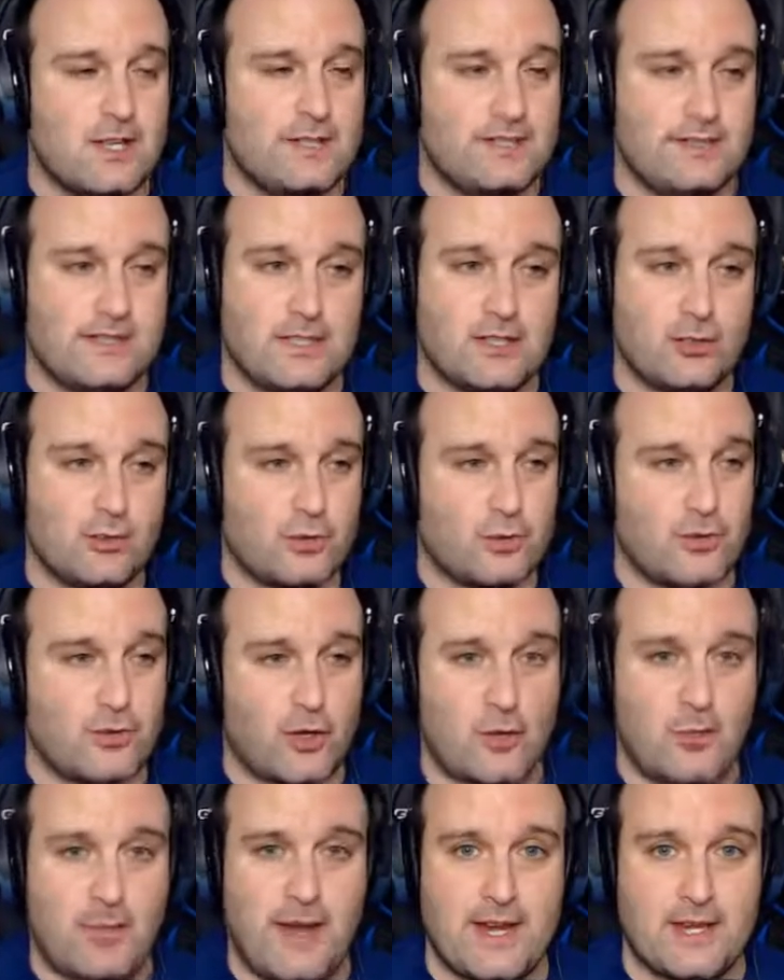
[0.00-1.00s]
deals with
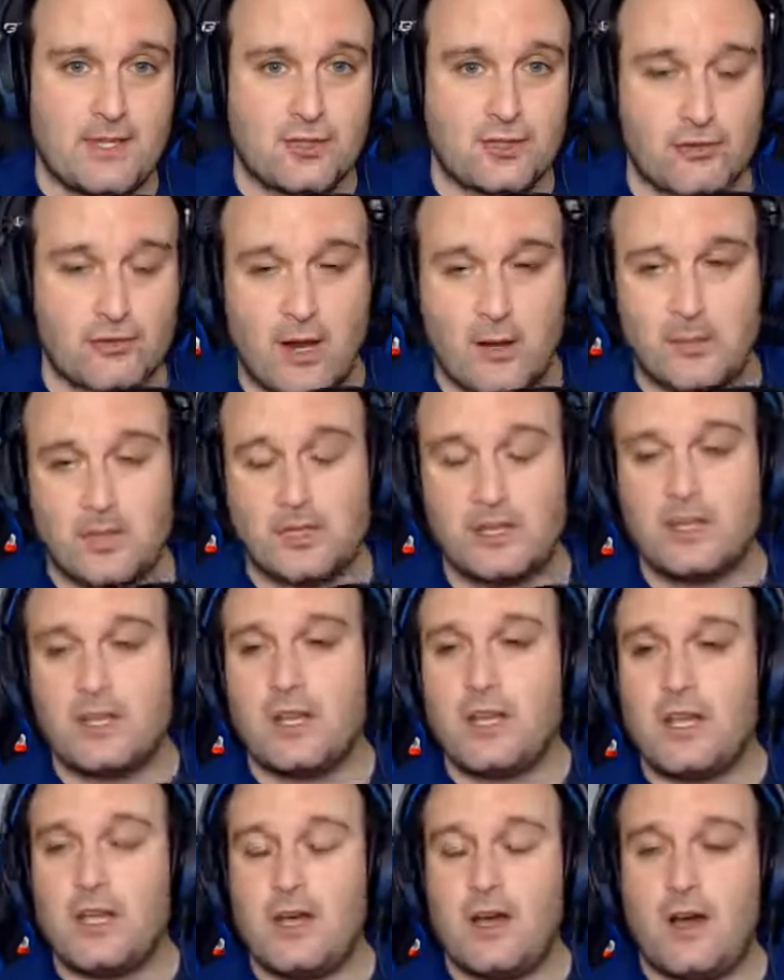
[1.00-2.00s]
her past trauma.
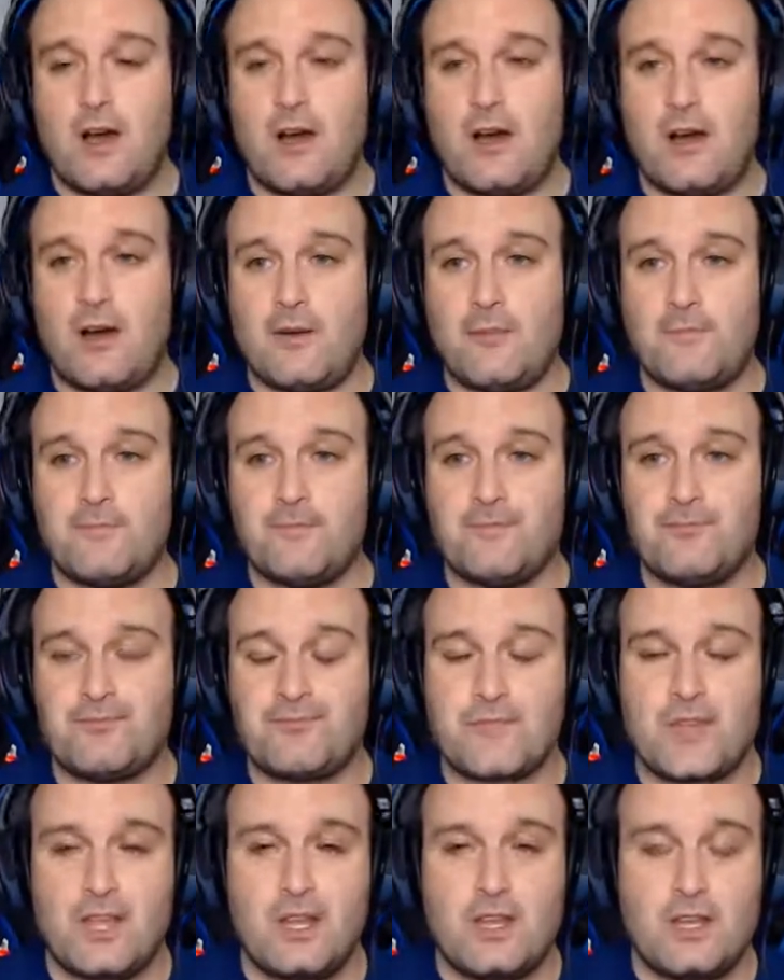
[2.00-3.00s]

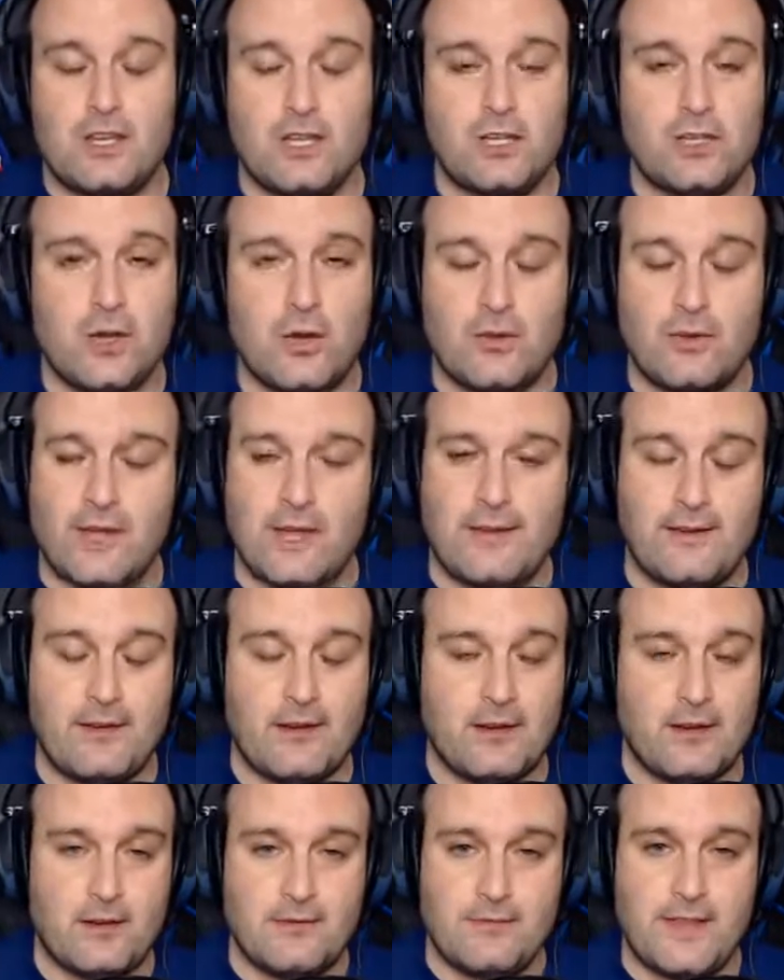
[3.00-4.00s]

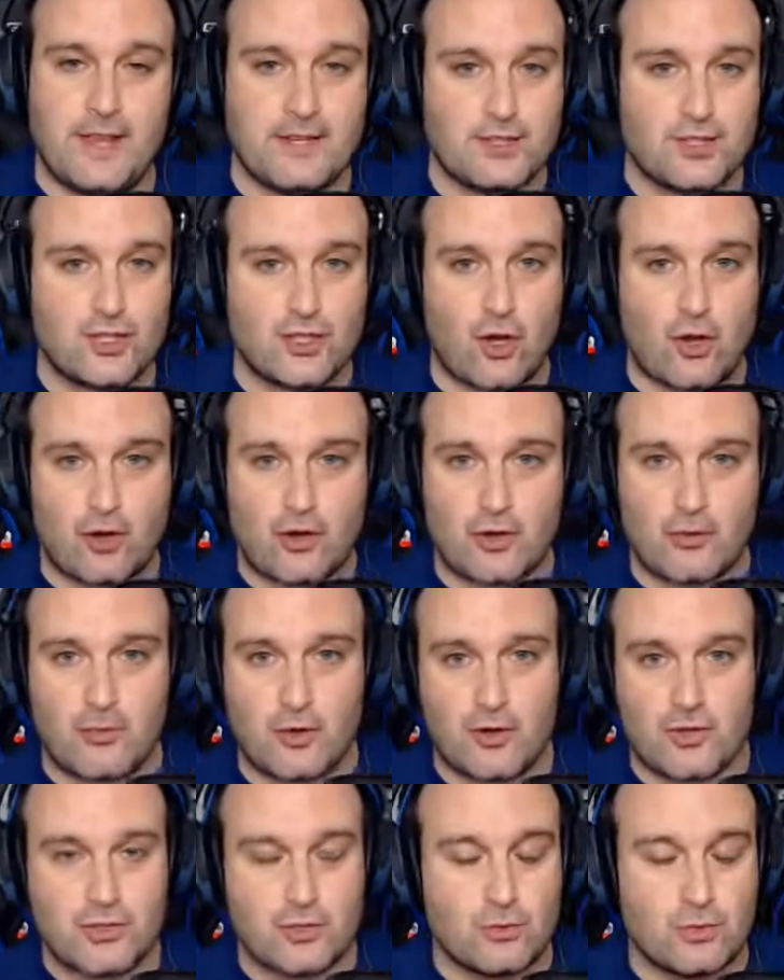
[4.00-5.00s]
That shark
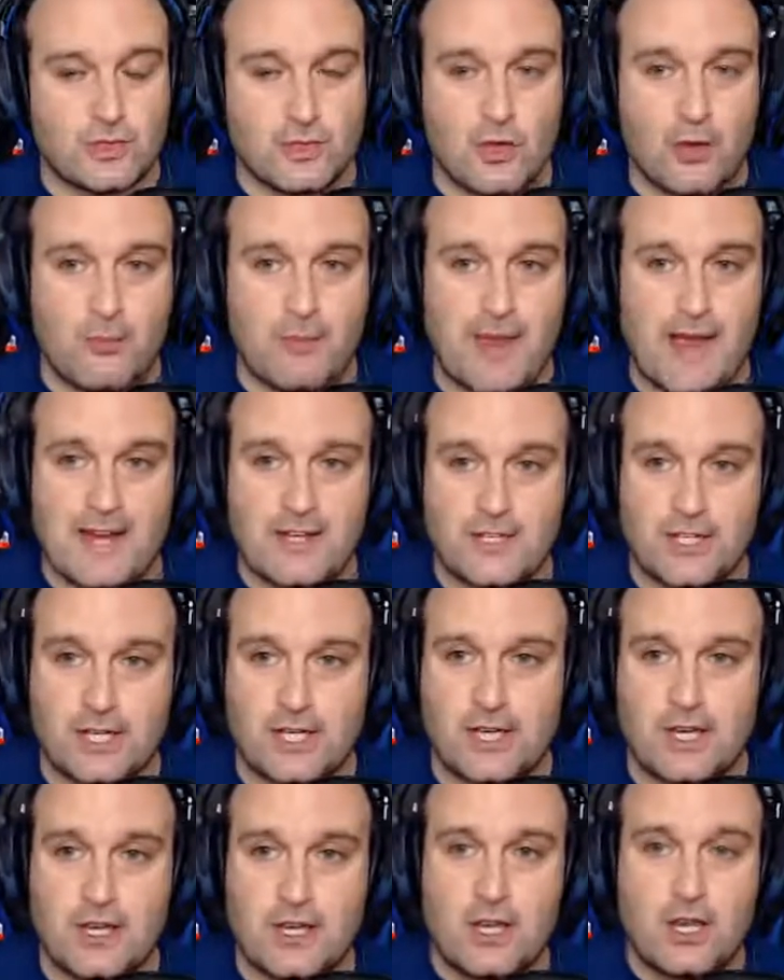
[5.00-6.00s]
commercial with Yo
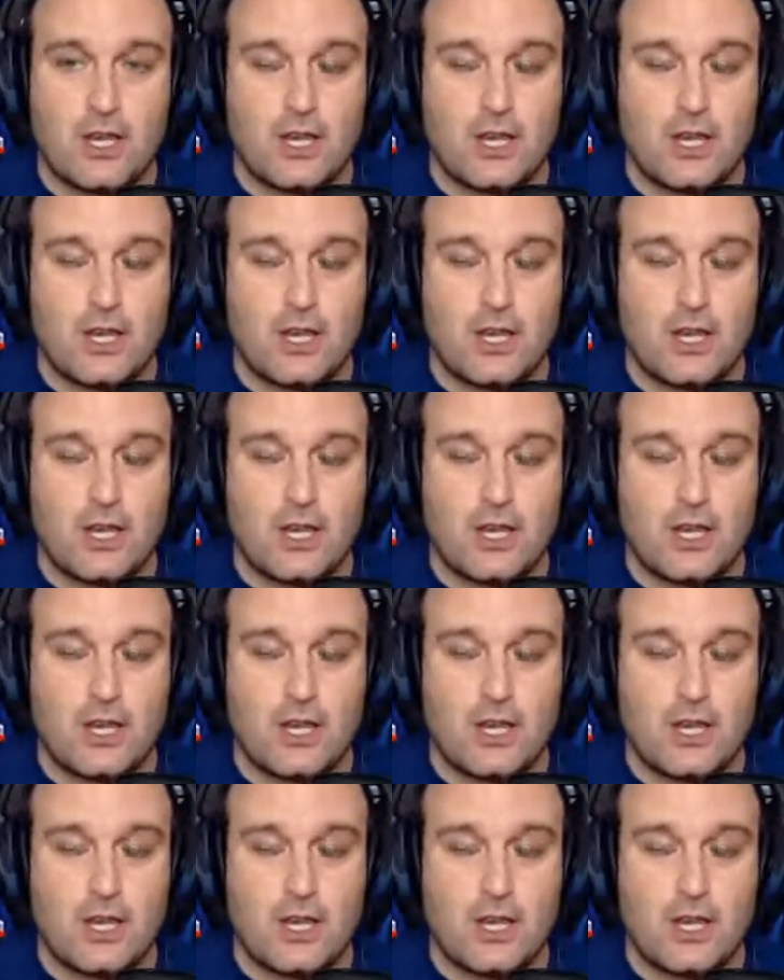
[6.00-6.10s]
Magic